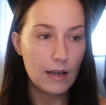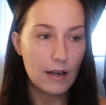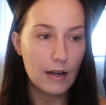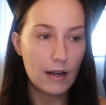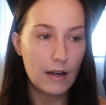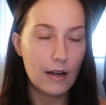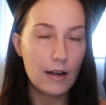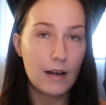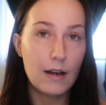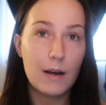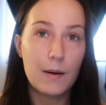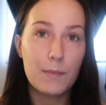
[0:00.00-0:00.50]

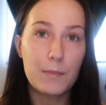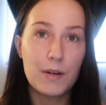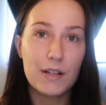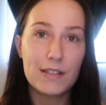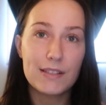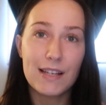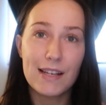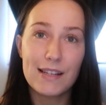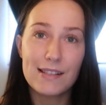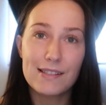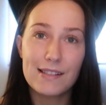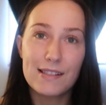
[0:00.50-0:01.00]

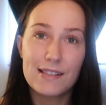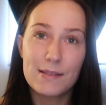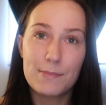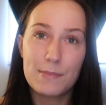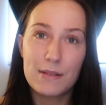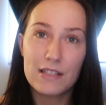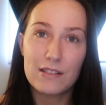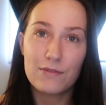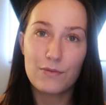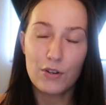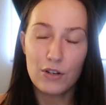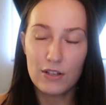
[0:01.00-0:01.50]
Tesla
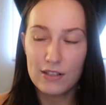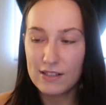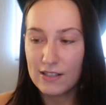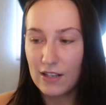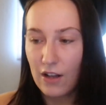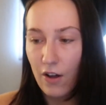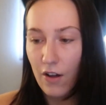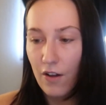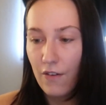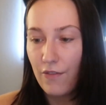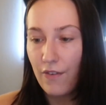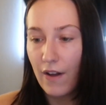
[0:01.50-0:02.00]
speaks for
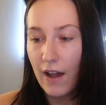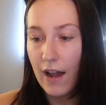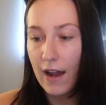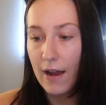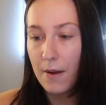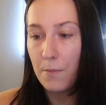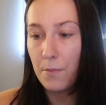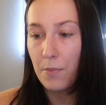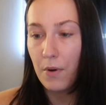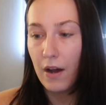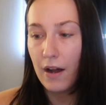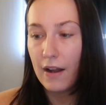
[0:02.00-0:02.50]
itself. I
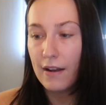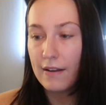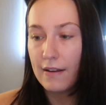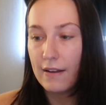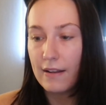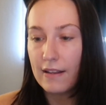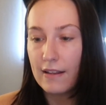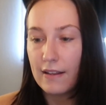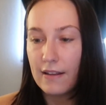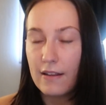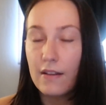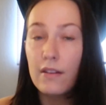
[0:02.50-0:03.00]
bought
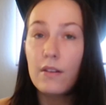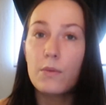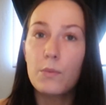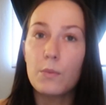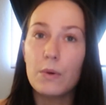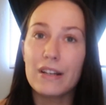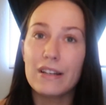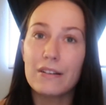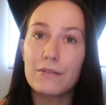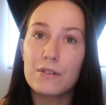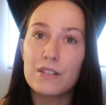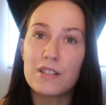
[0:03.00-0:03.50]
in
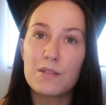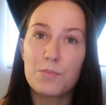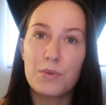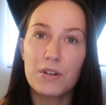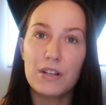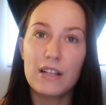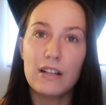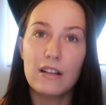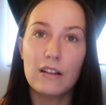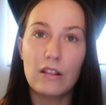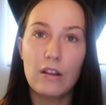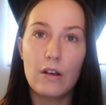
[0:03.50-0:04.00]
when it was
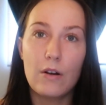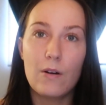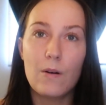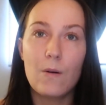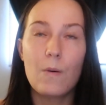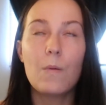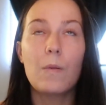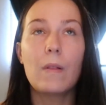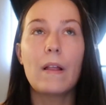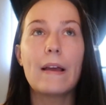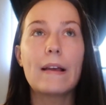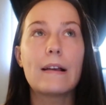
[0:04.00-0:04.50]
pretty low.
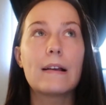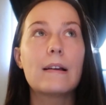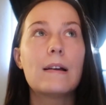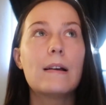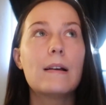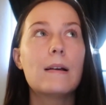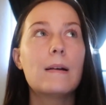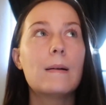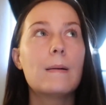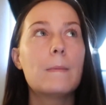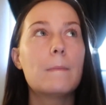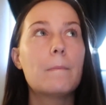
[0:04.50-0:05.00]
Like,
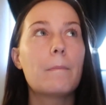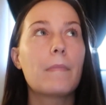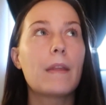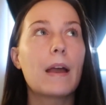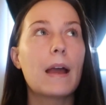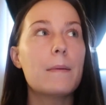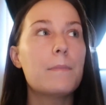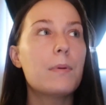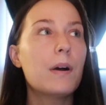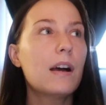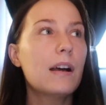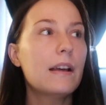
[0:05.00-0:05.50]

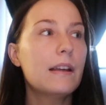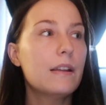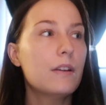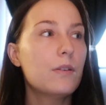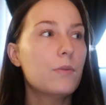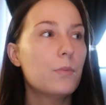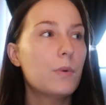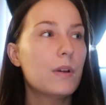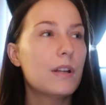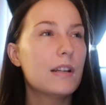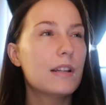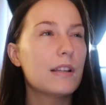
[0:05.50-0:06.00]
I bought
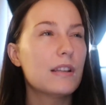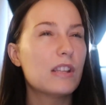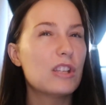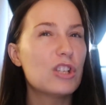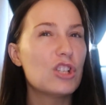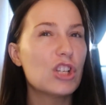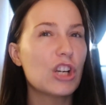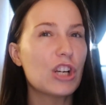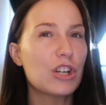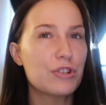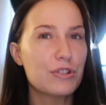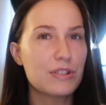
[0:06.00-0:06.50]
in when the
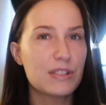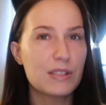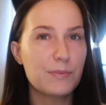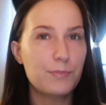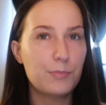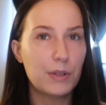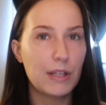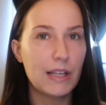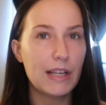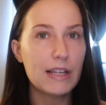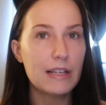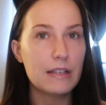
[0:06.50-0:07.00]
shares
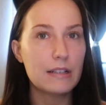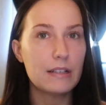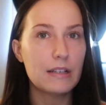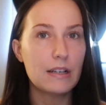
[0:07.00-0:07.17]
split.